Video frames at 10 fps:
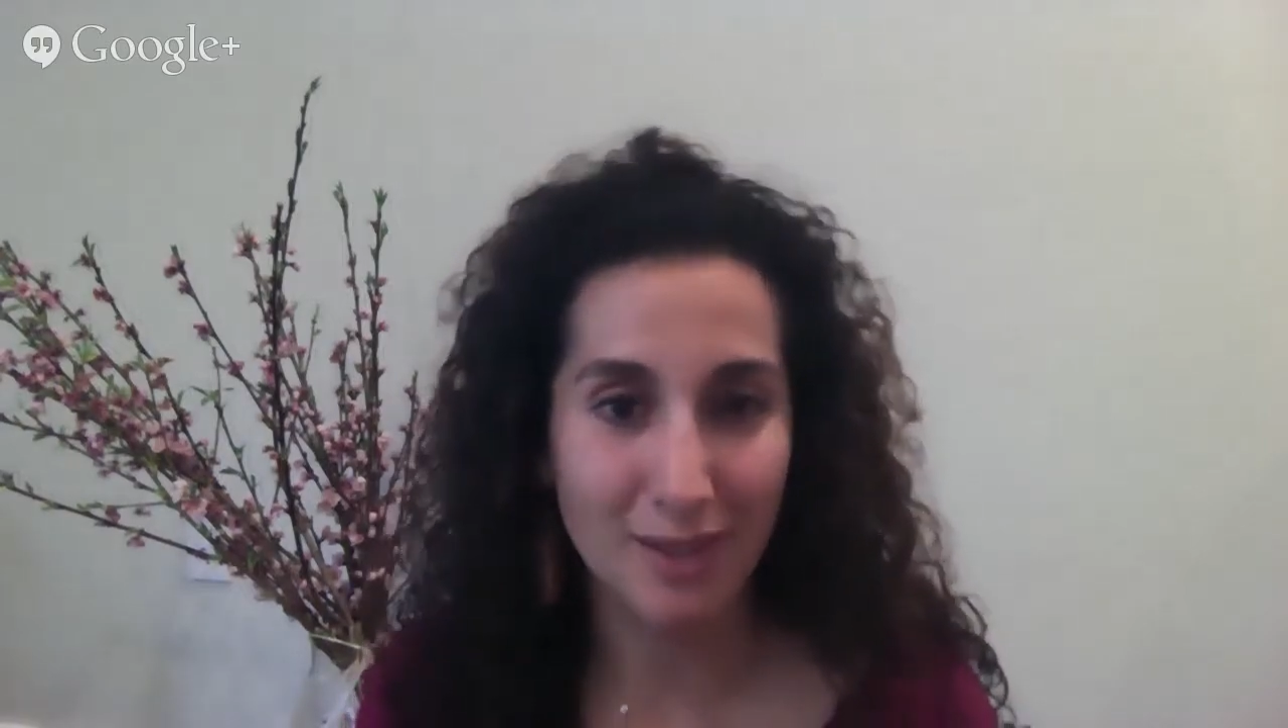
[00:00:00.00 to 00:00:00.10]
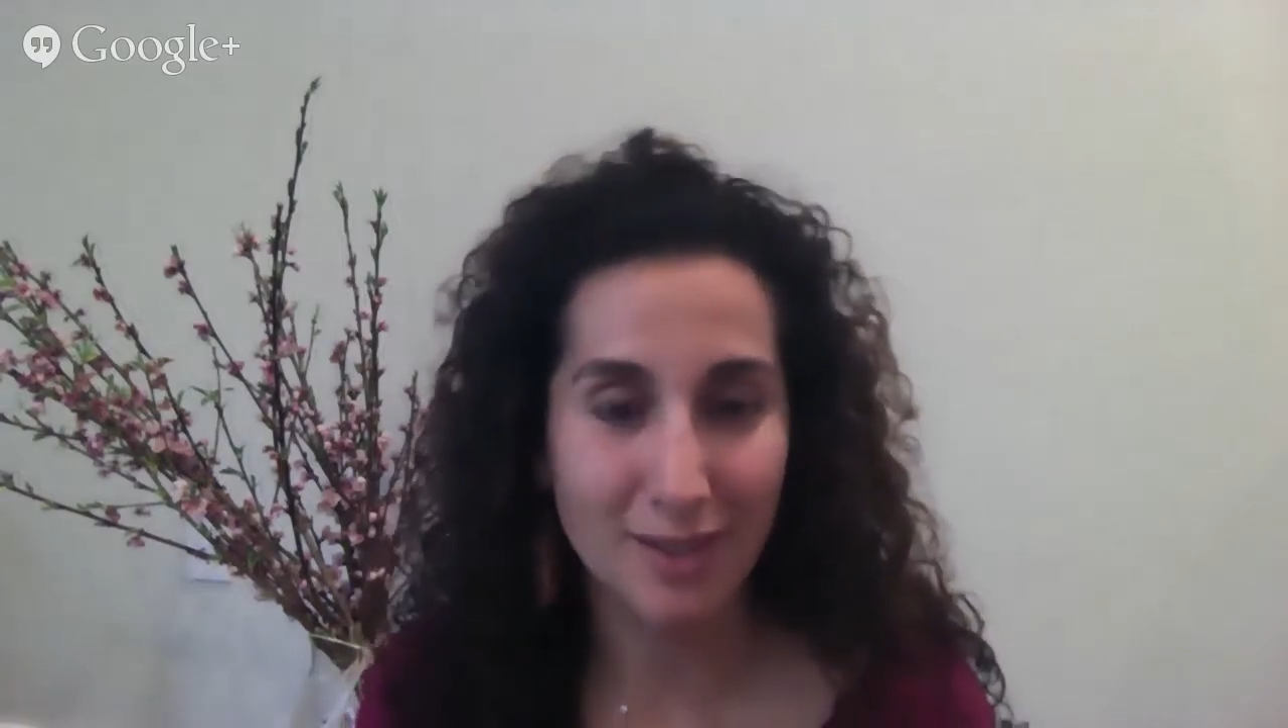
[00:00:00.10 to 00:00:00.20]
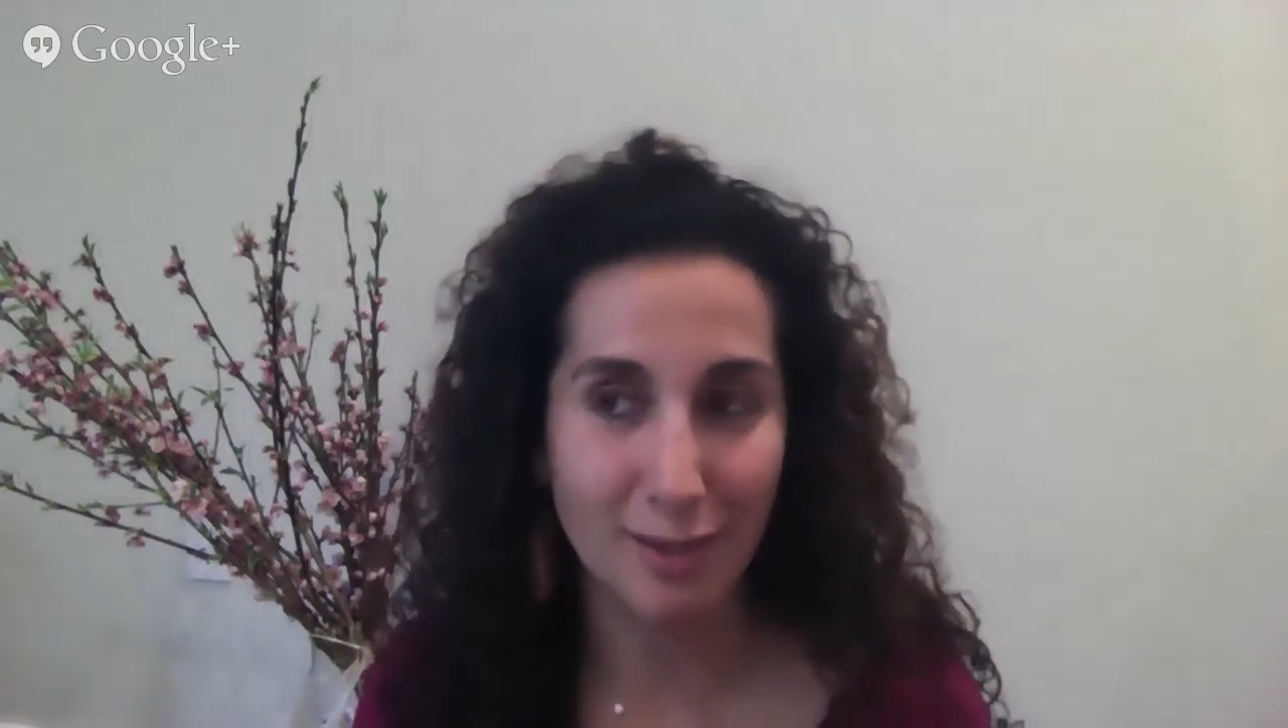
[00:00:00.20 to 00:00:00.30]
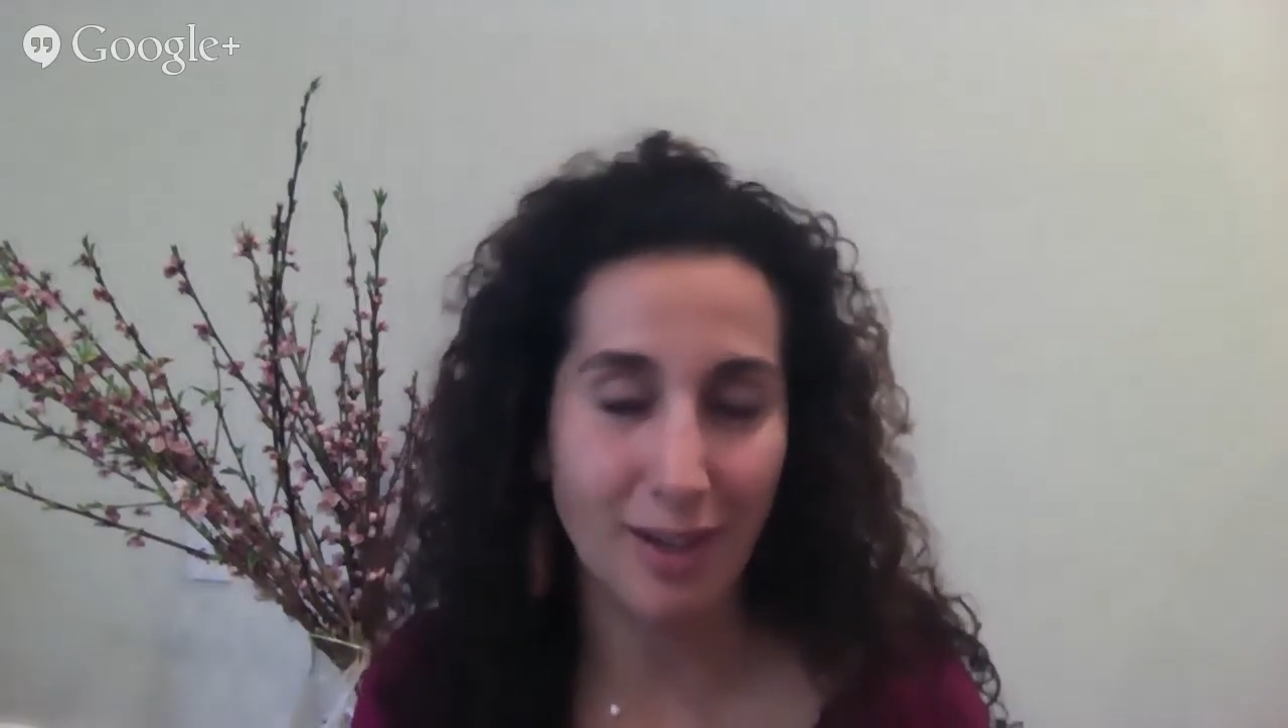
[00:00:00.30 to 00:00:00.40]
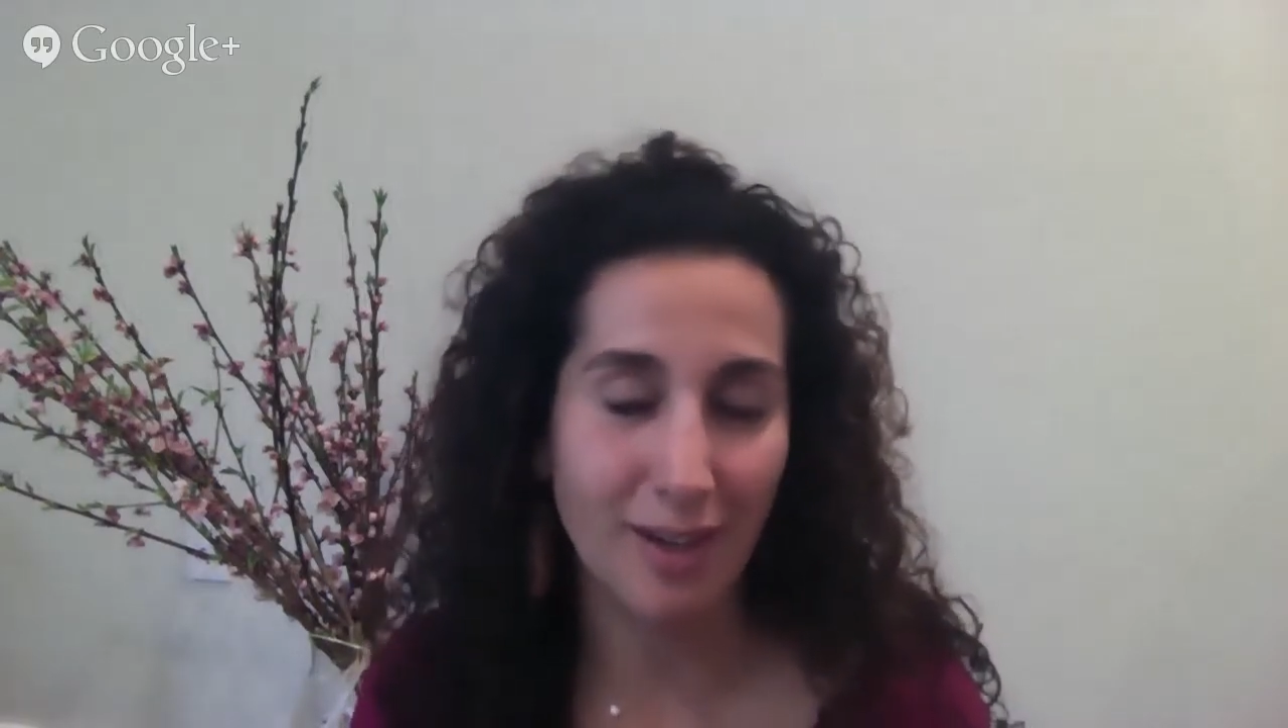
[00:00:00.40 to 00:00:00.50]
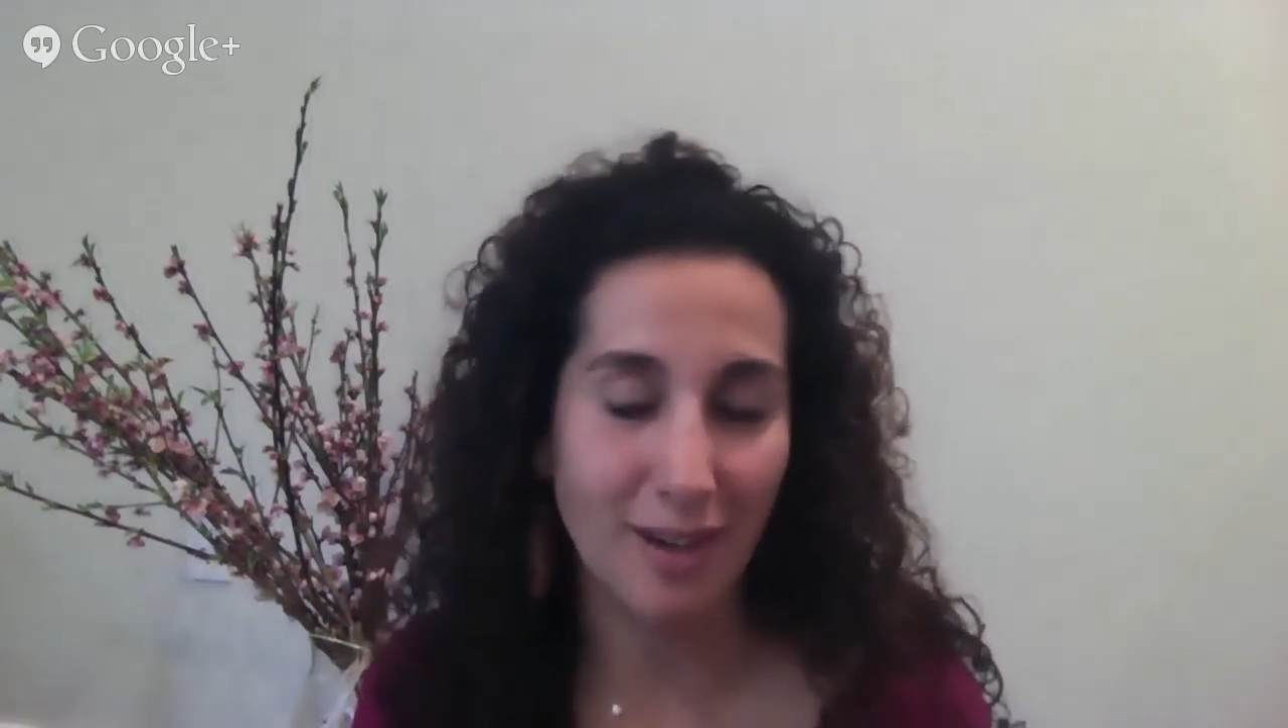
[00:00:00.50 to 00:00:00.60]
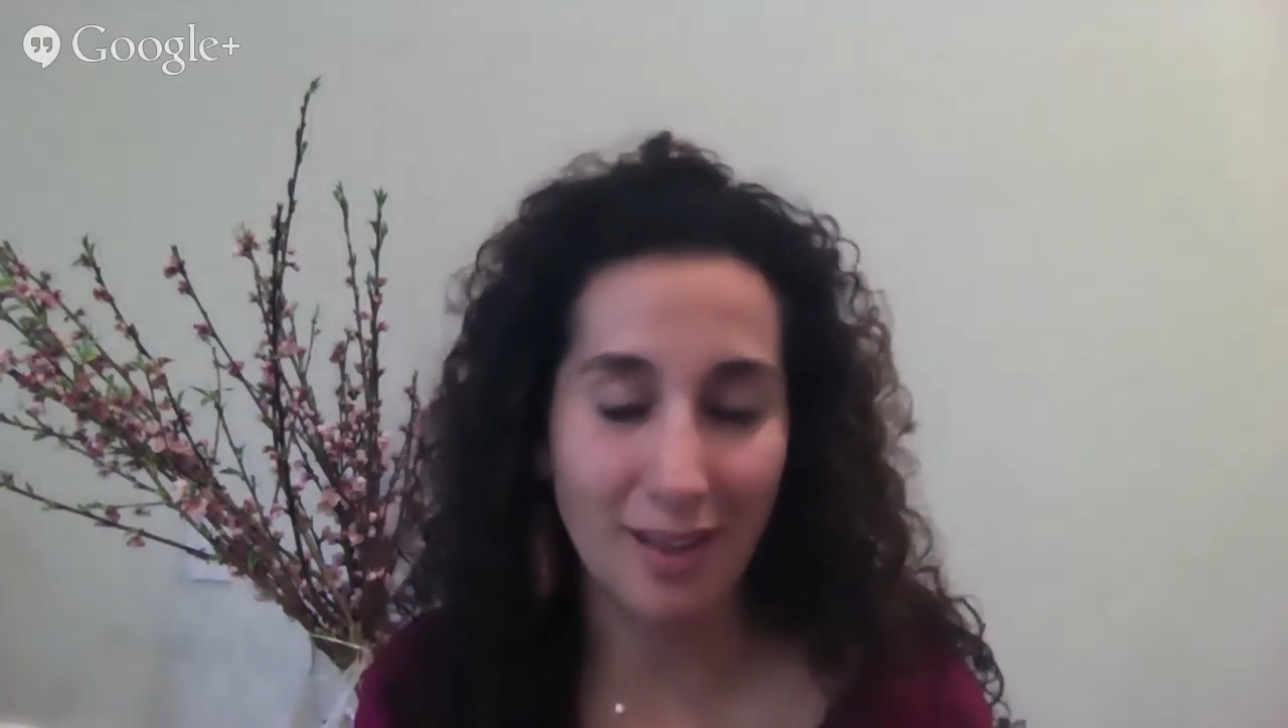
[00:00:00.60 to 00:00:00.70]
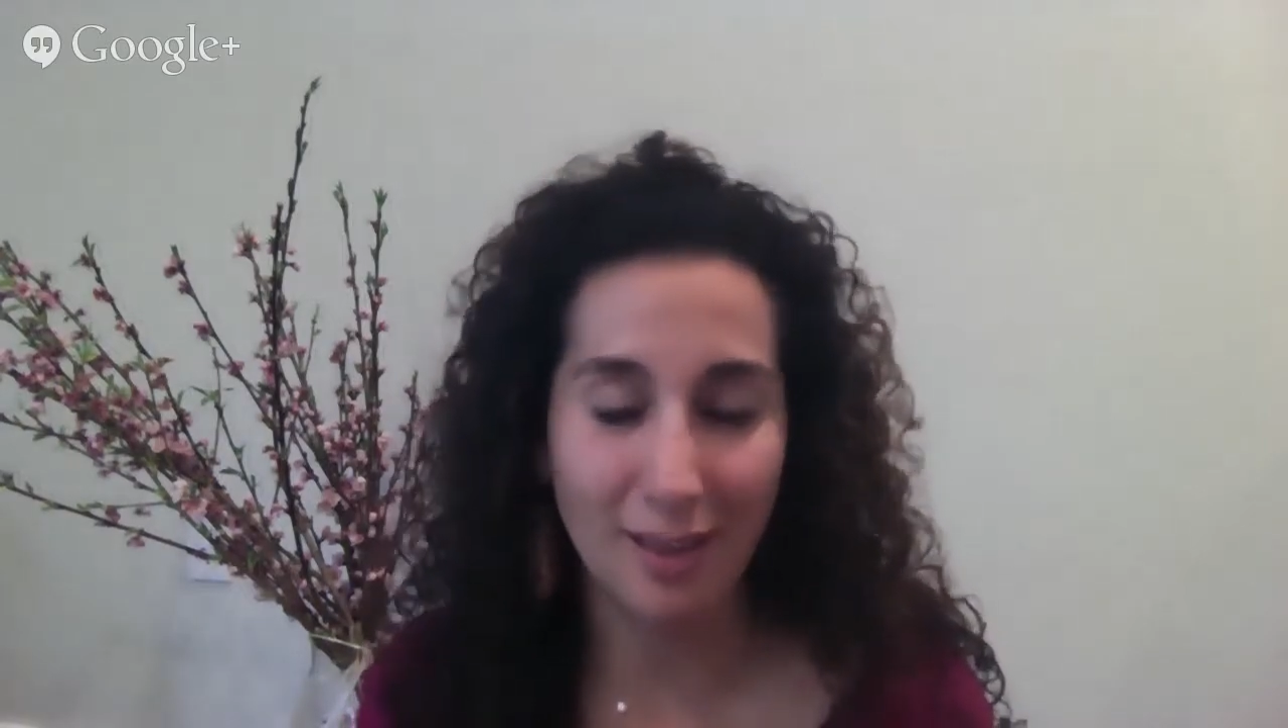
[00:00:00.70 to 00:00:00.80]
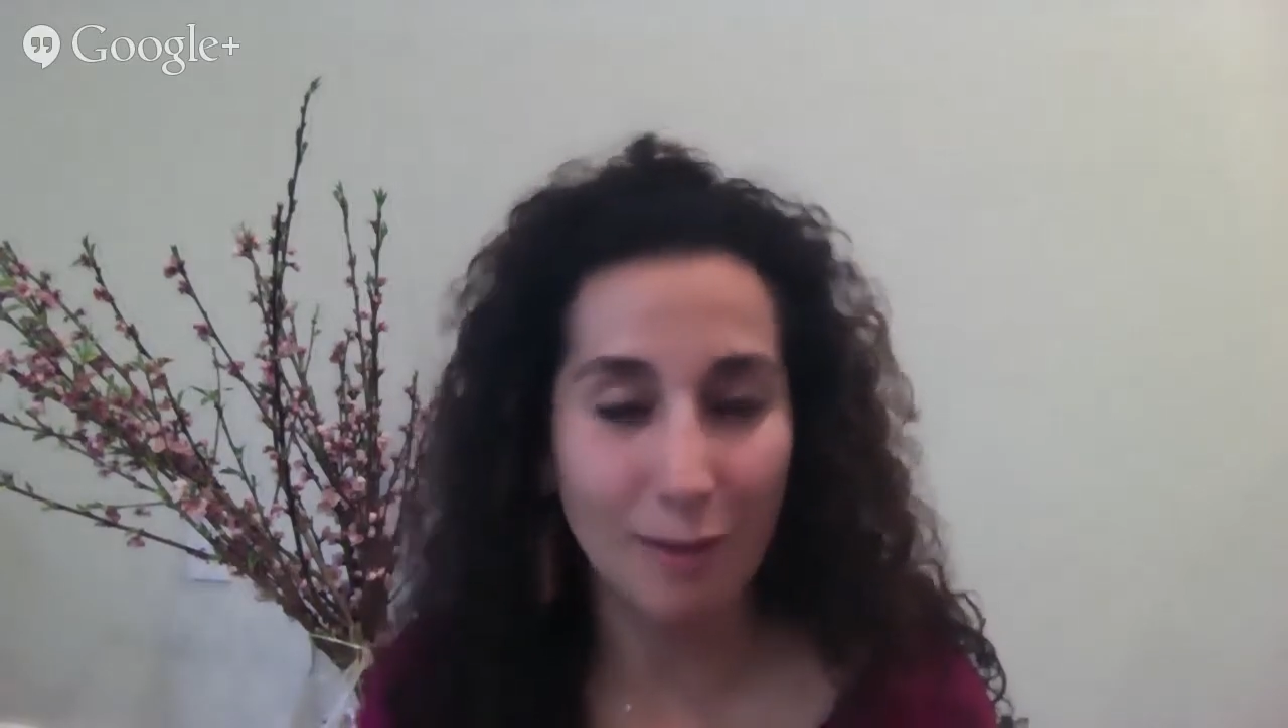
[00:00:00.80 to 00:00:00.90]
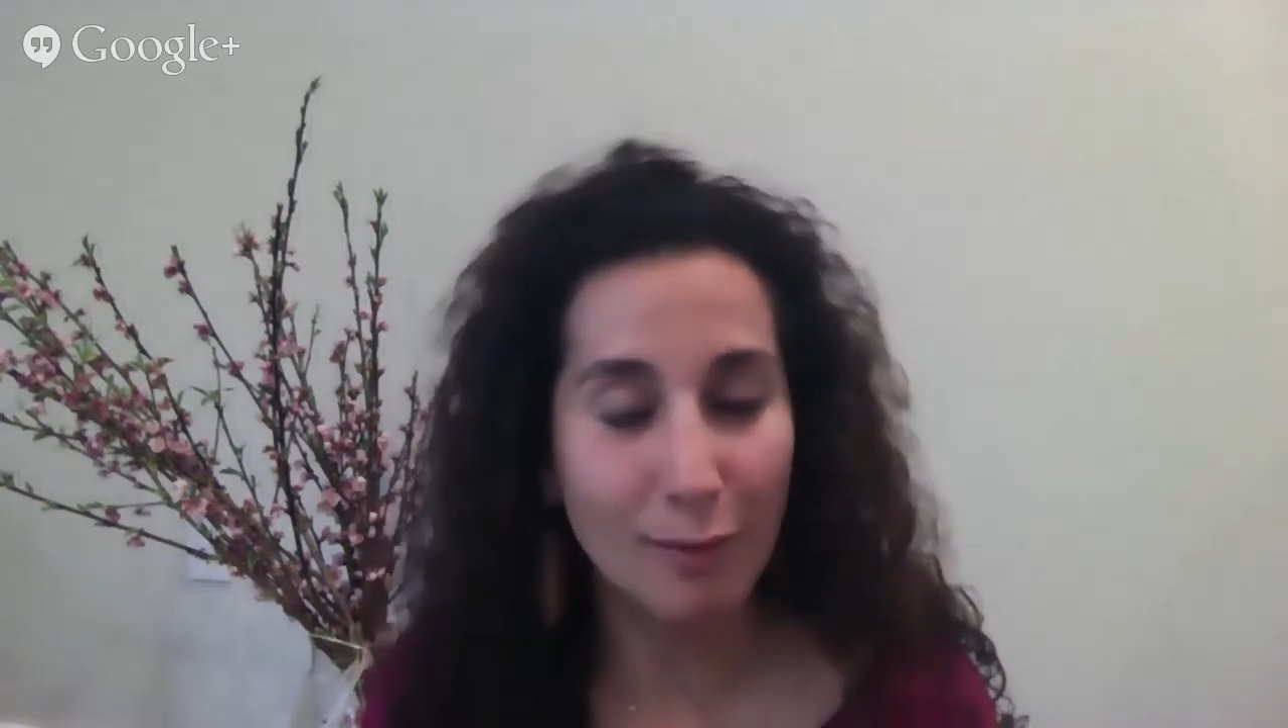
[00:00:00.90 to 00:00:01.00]
So I
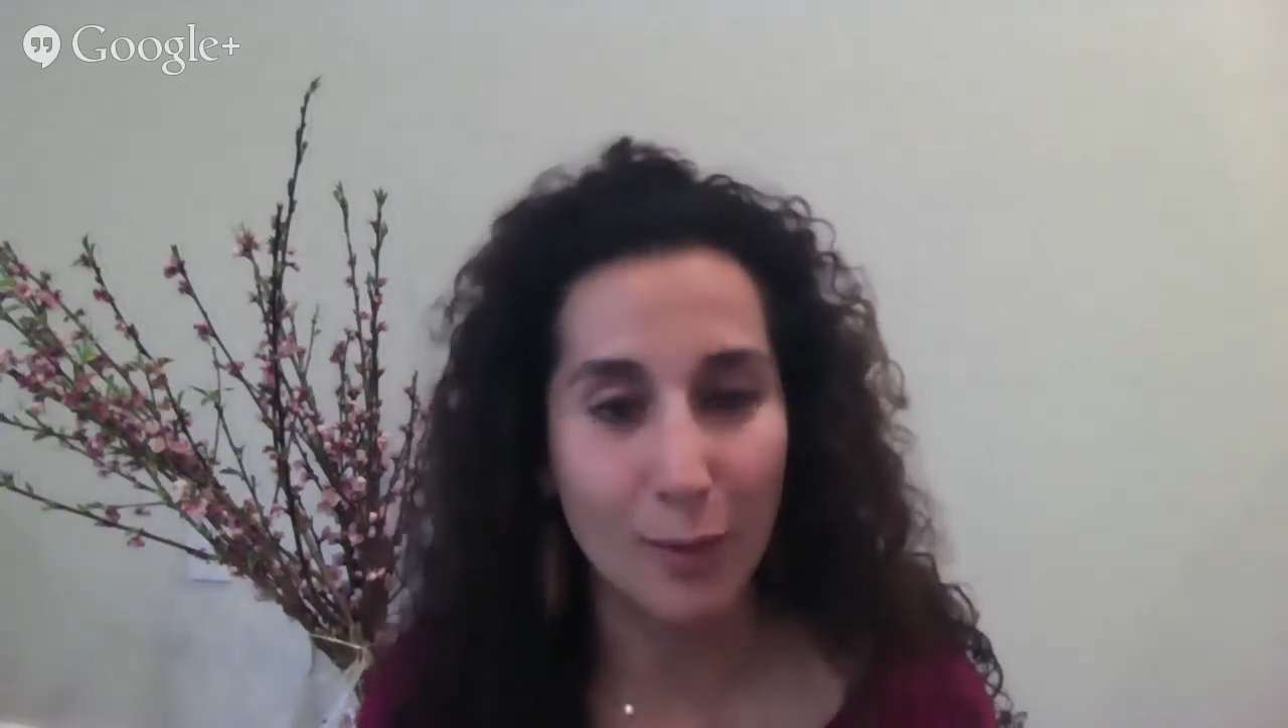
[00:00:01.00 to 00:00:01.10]
love the